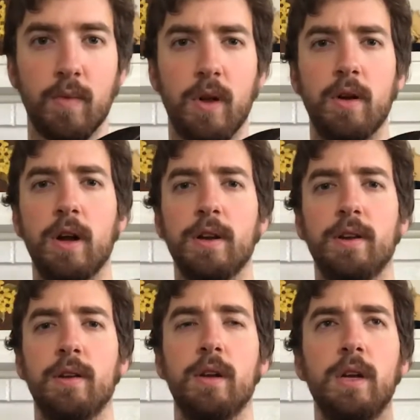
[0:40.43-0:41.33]
Alright,
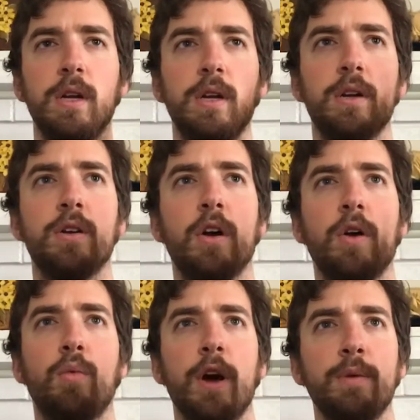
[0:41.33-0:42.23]

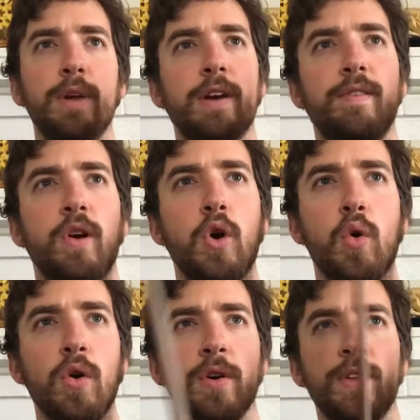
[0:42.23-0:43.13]
why do we have
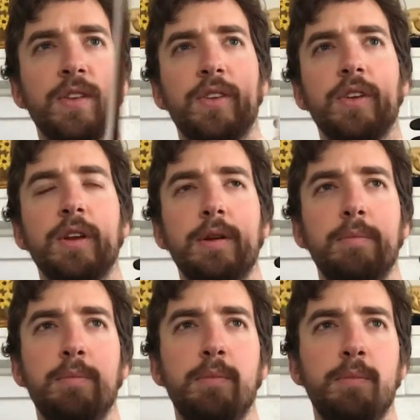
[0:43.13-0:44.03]
chords
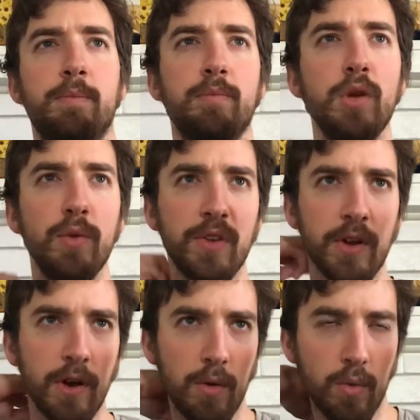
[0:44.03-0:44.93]
in
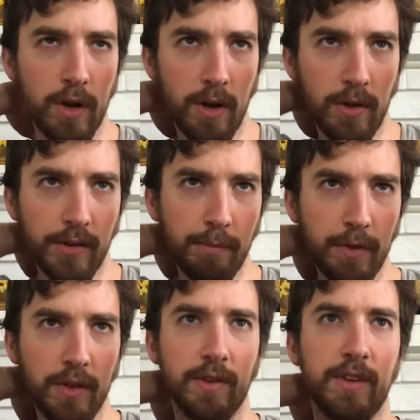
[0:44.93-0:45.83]
music? Well,
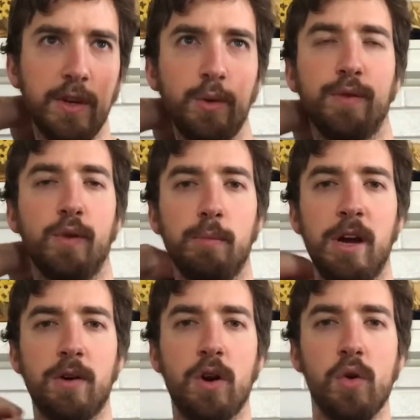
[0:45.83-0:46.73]
something that's useful
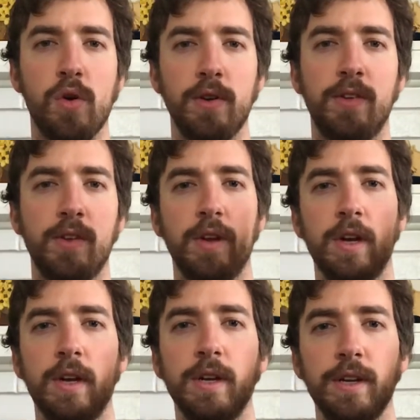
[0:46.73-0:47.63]
about chords
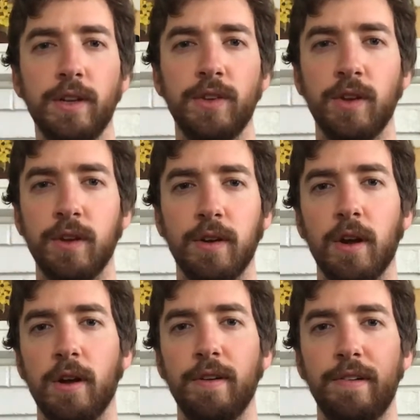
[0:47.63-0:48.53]
is it
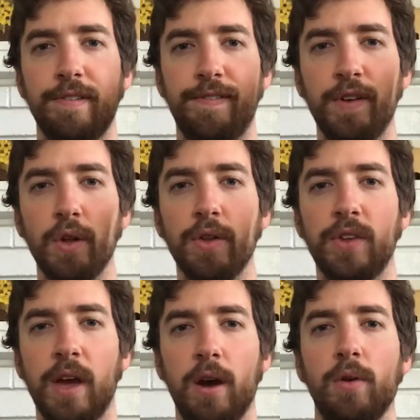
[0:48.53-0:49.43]
fills
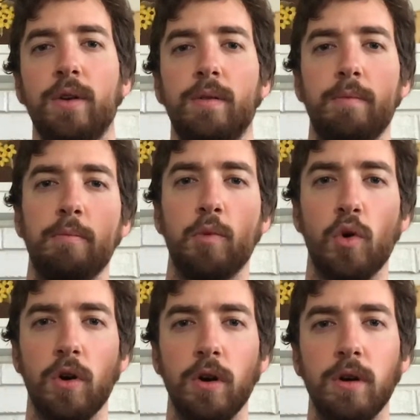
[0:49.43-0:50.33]
out
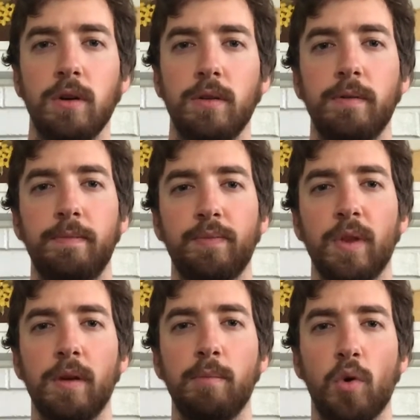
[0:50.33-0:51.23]
more
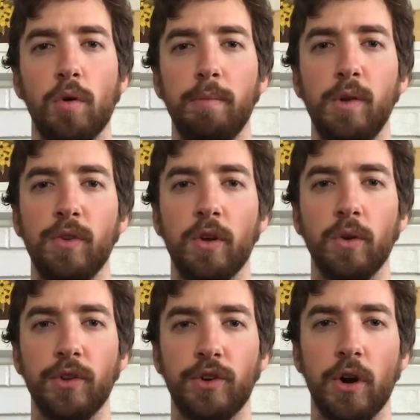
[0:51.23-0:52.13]
musical
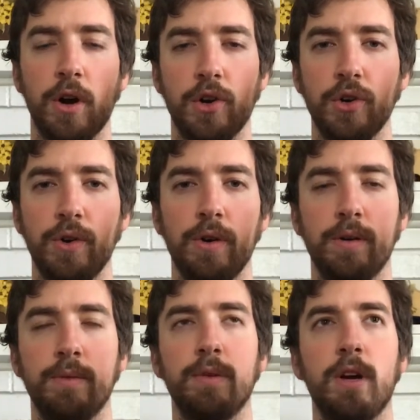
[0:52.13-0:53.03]
structure,
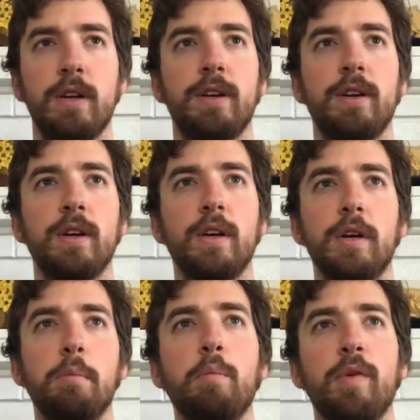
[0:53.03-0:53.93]
right?
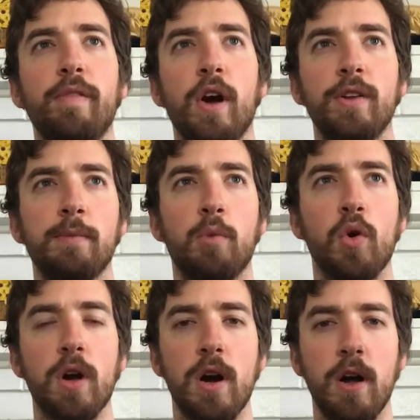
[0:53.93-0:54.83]
Provides more
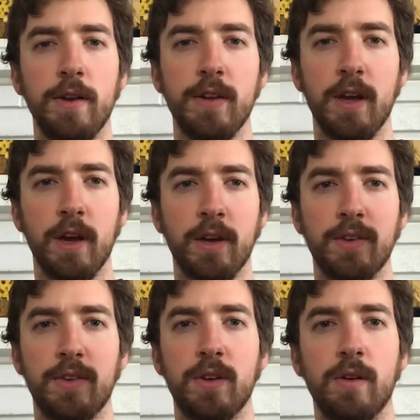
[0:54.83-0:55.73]

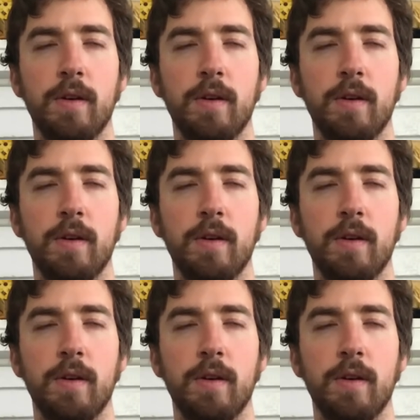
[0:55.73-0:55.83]
context,